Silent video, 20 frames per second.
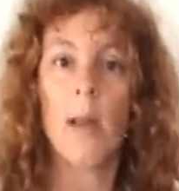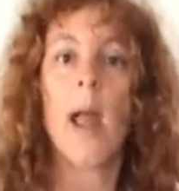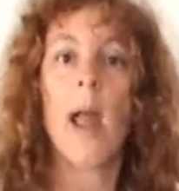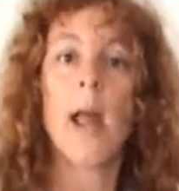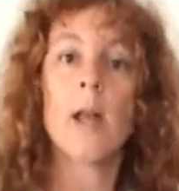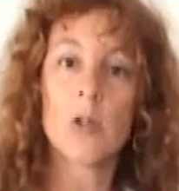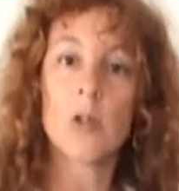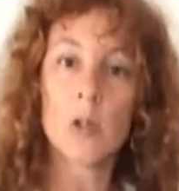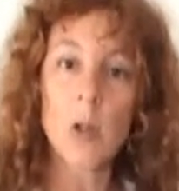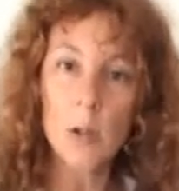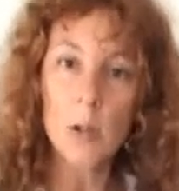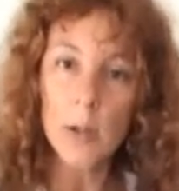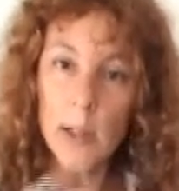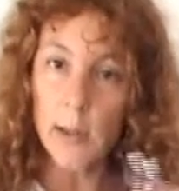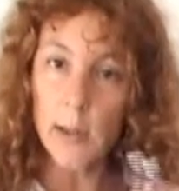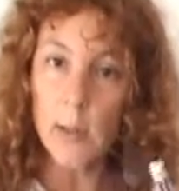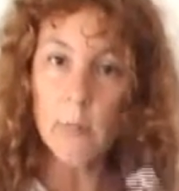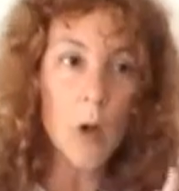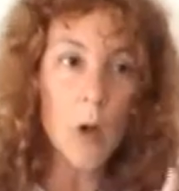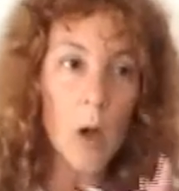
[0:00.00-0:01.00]
And don't
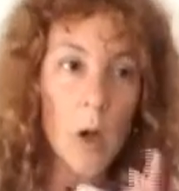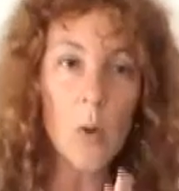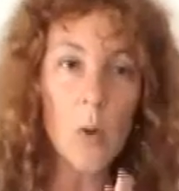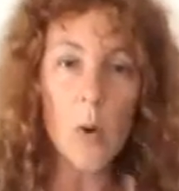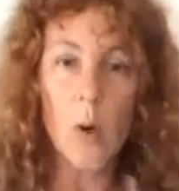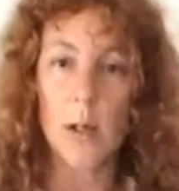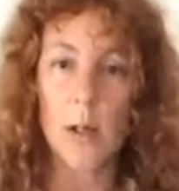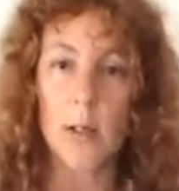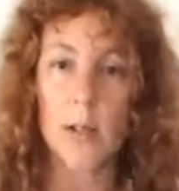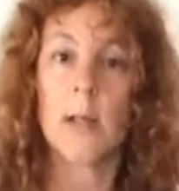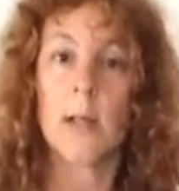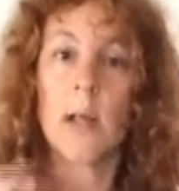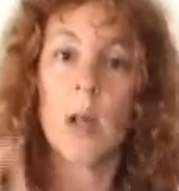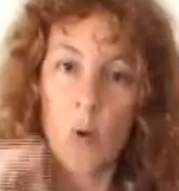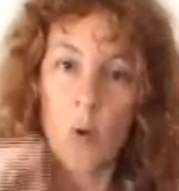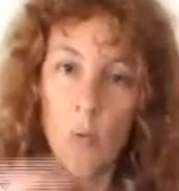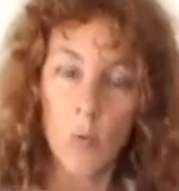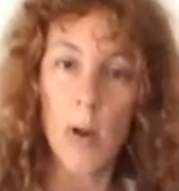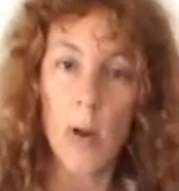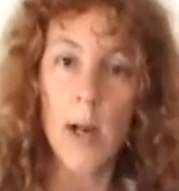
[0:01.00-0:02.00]
let them go on it.
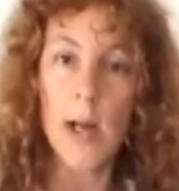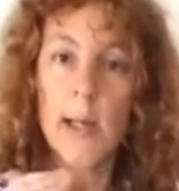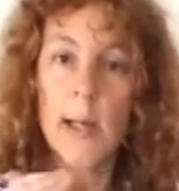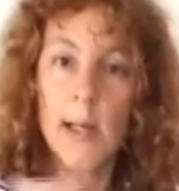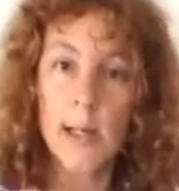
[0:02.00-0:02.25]
Really